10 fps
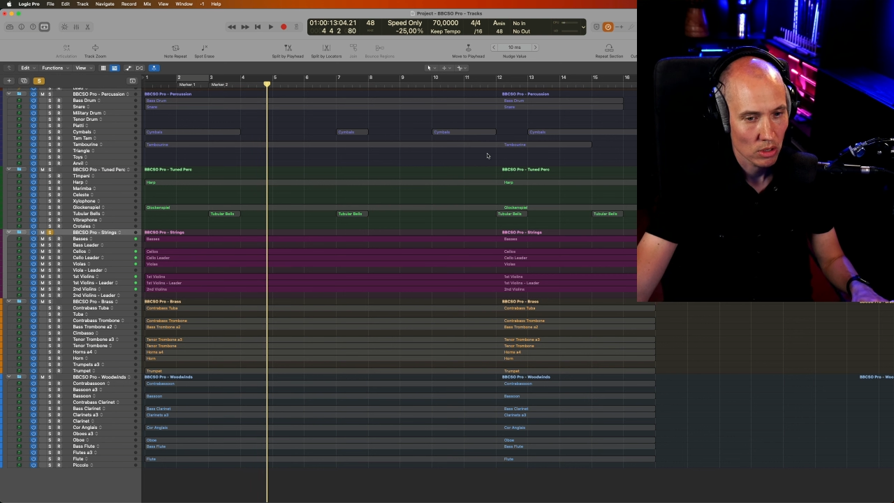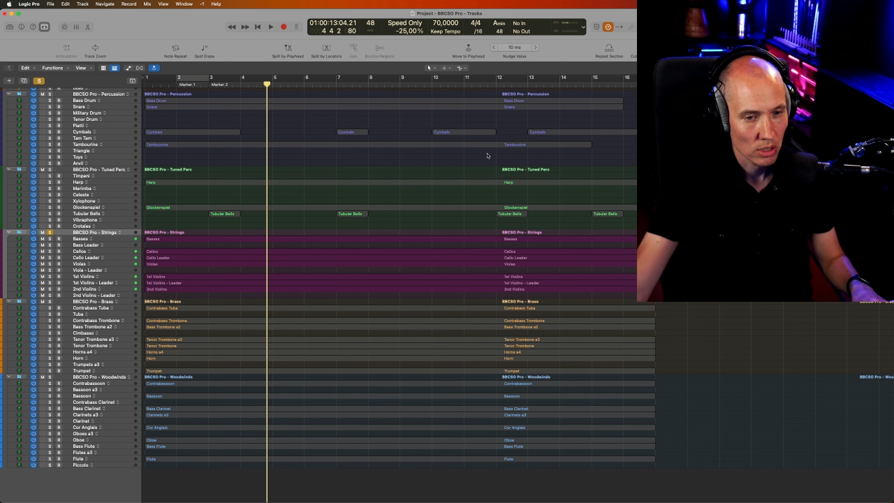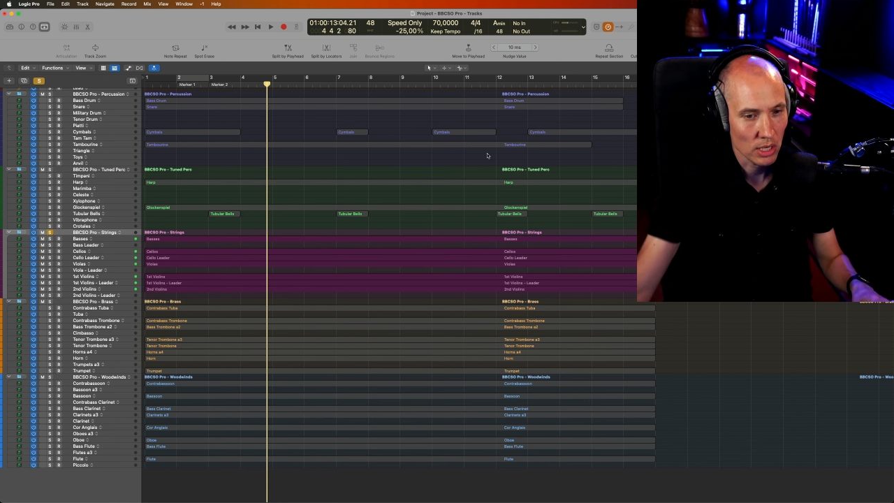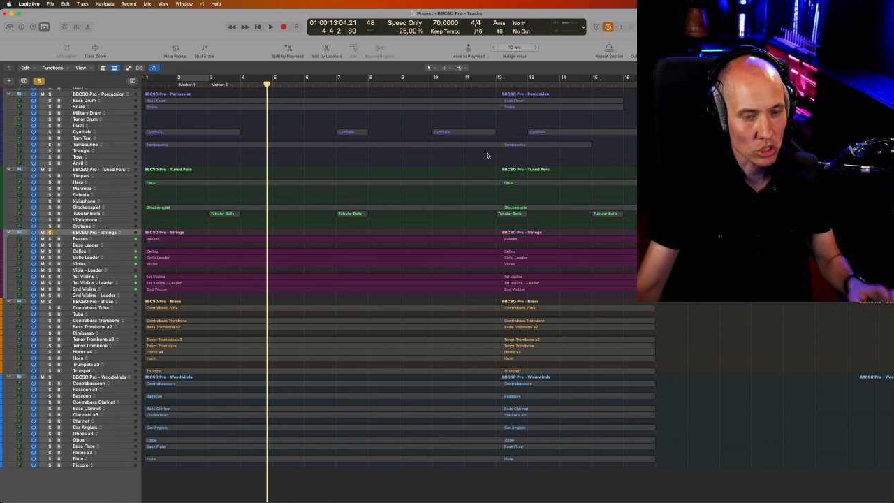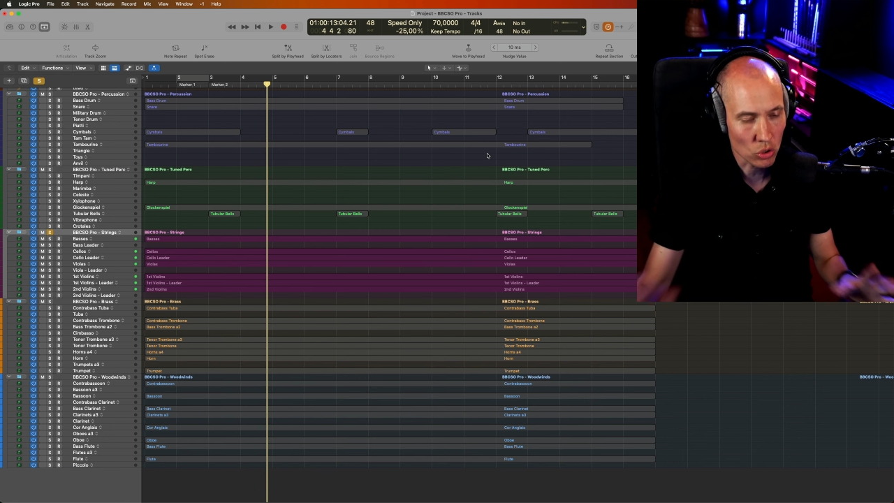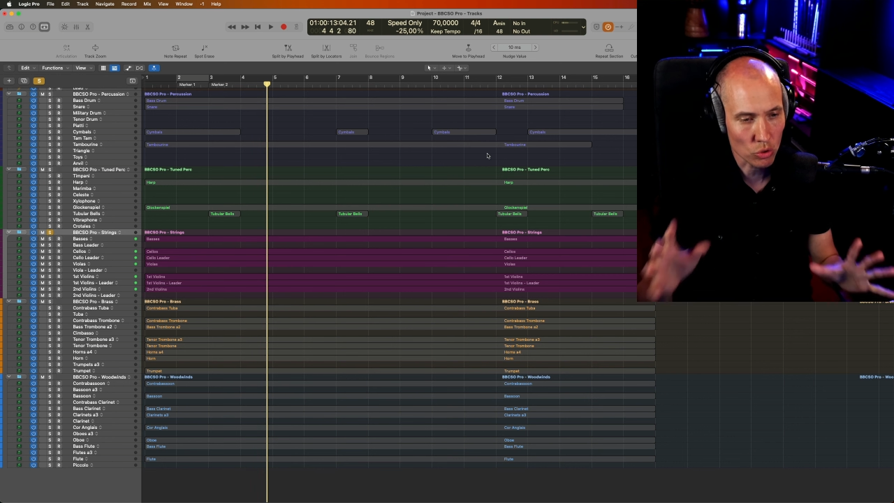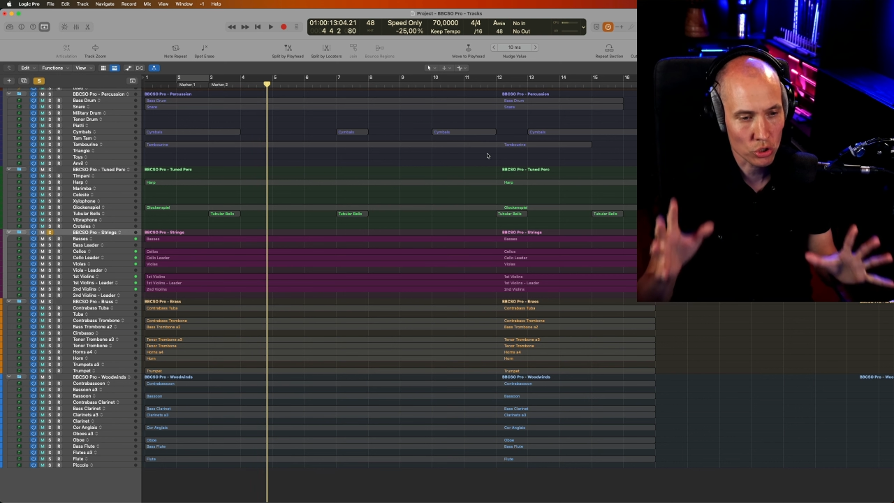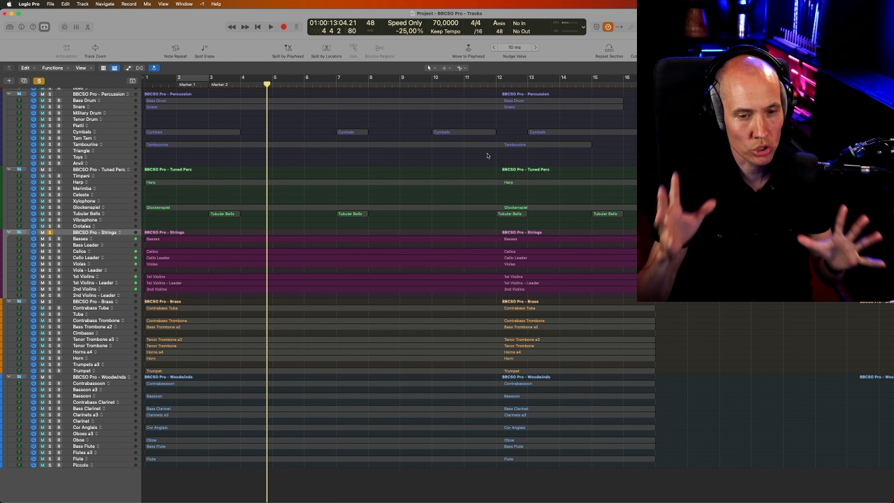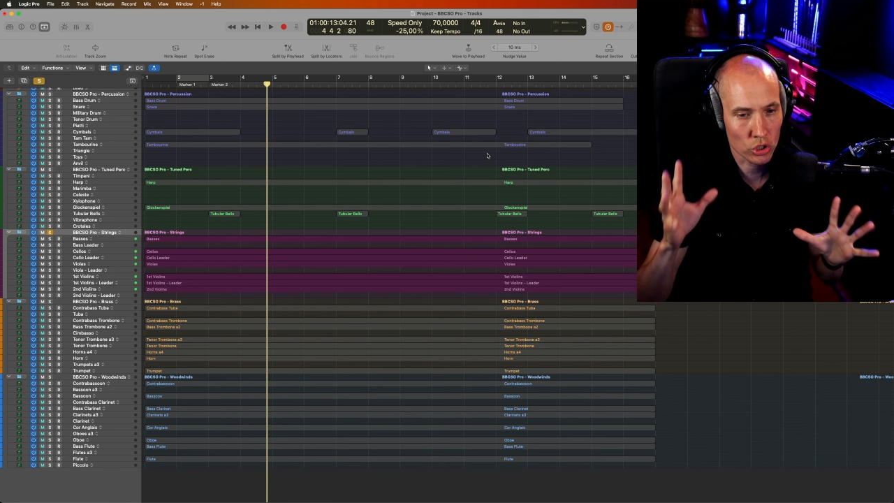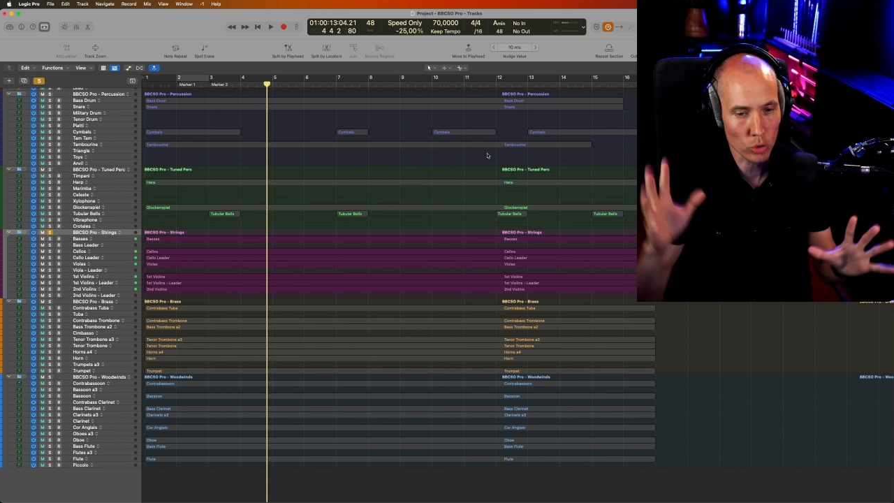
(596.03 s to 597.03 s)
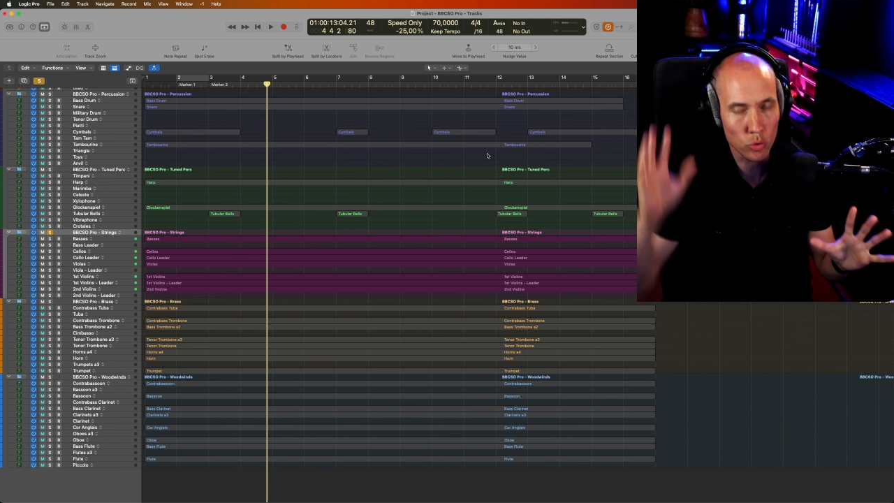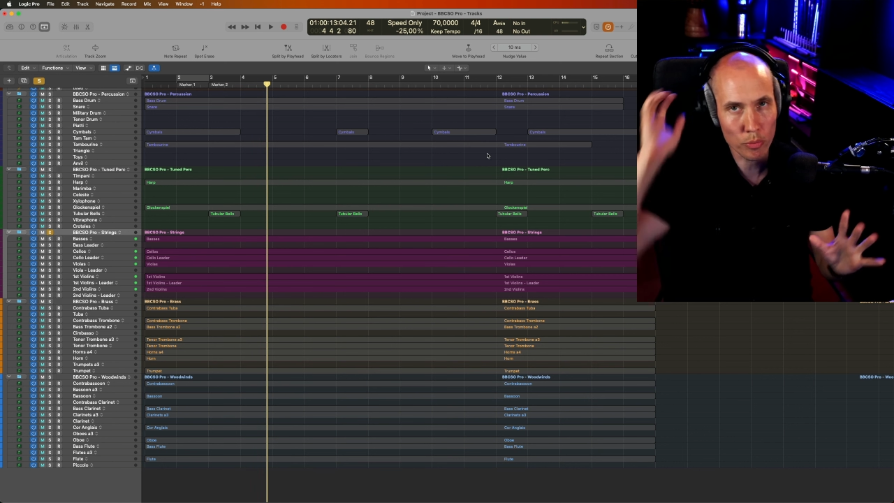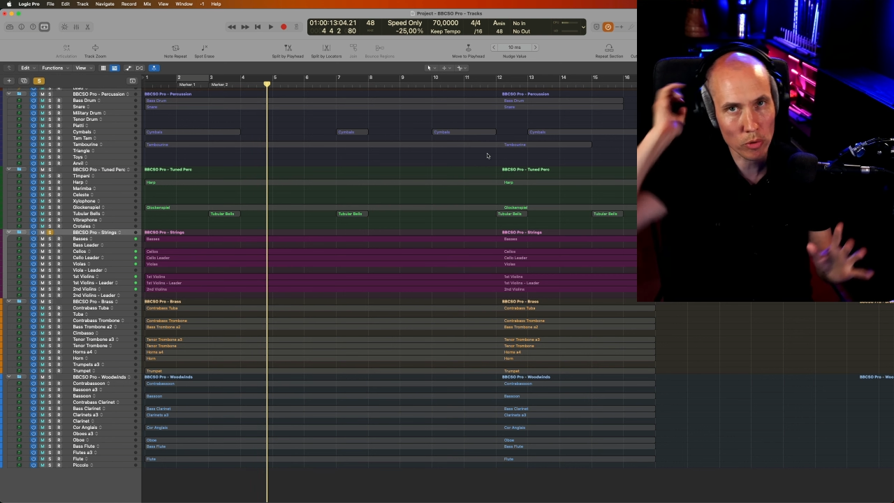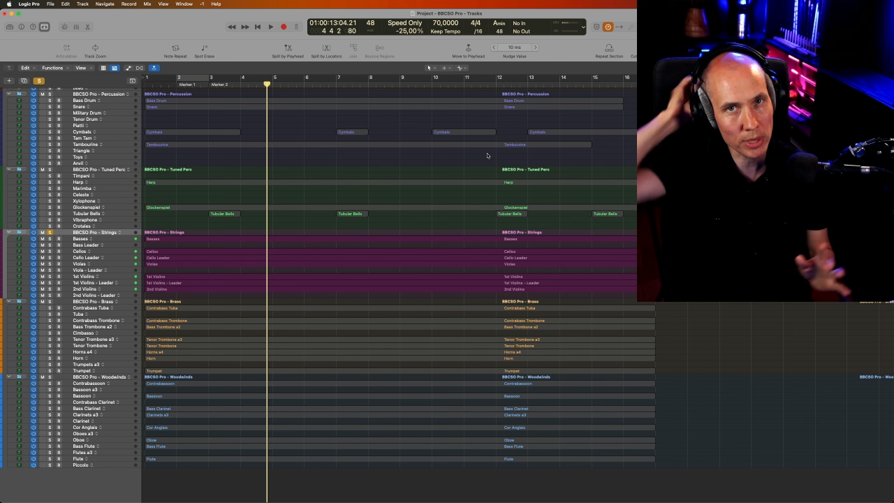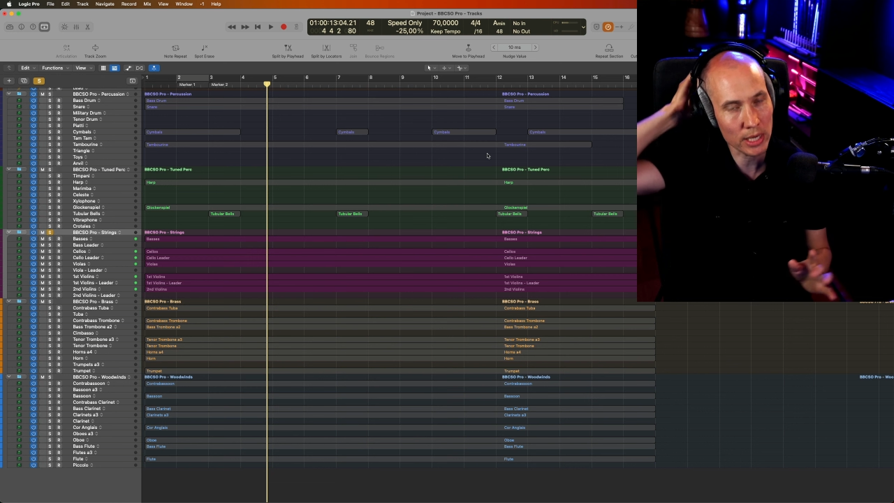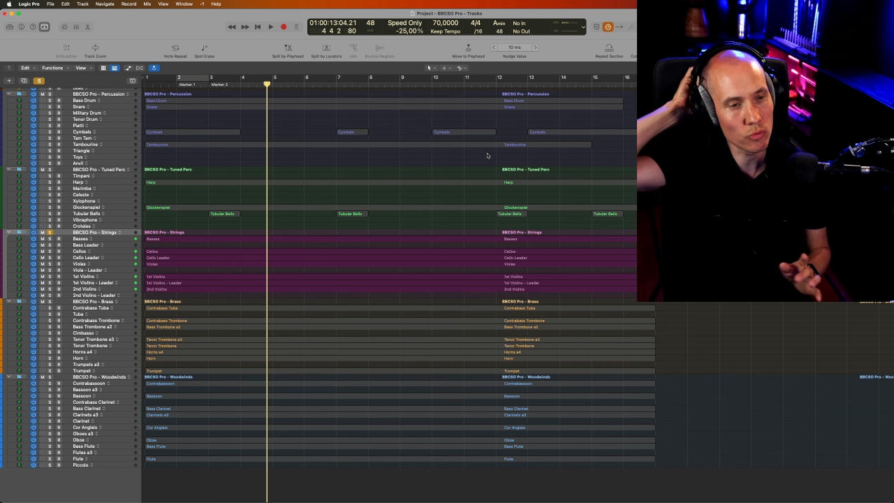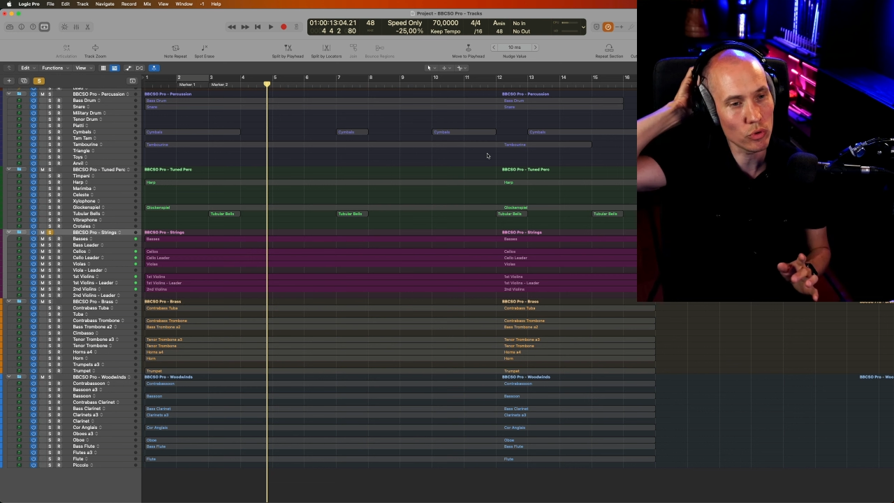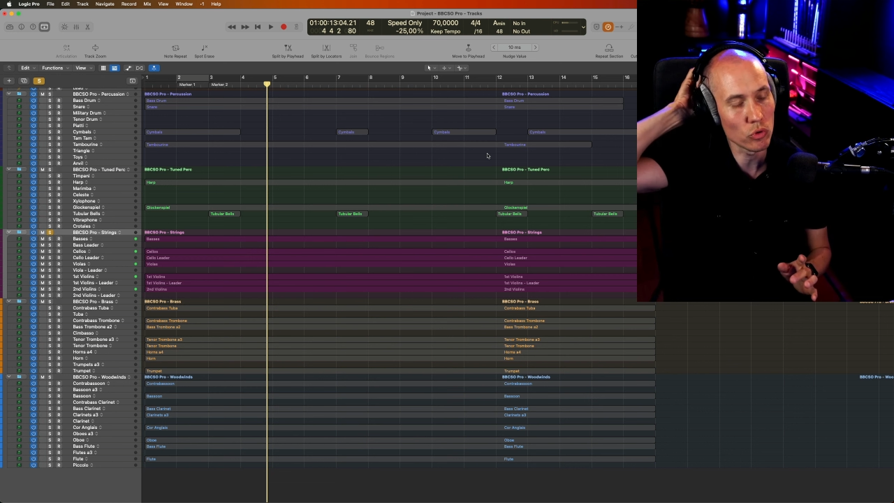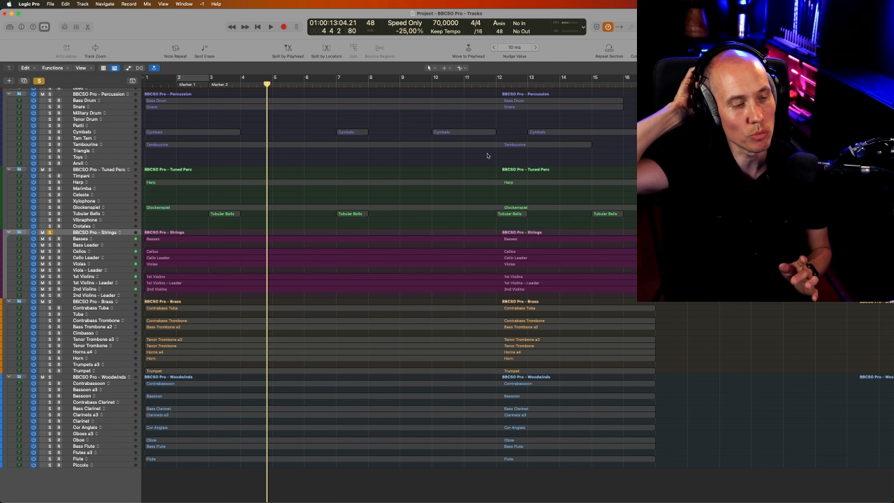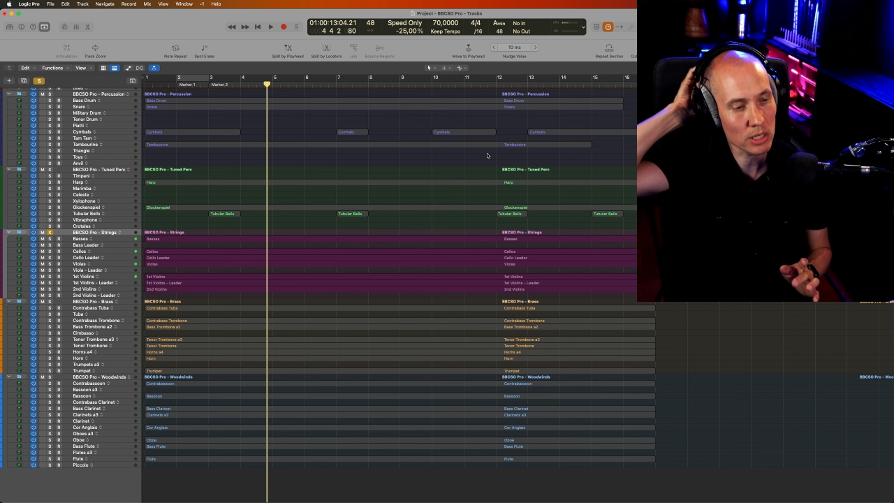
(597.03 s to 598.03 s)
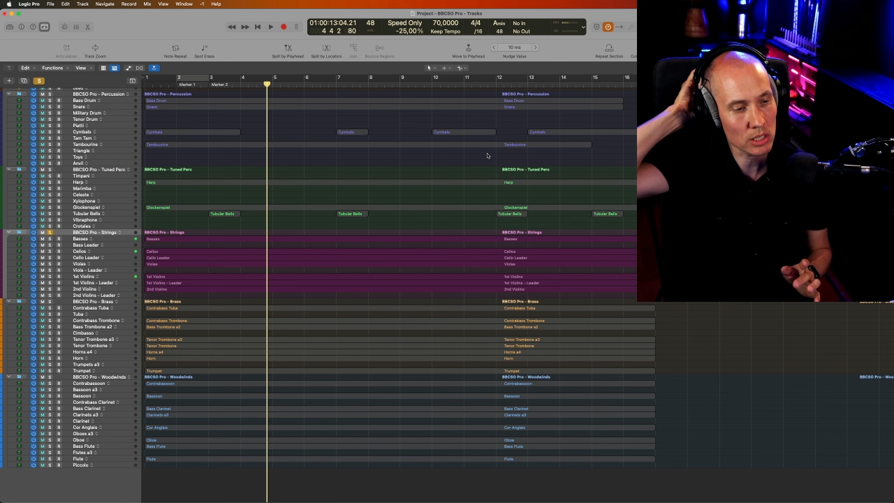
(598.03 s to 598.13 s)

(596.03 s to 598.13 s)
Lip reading: It's not a super big room.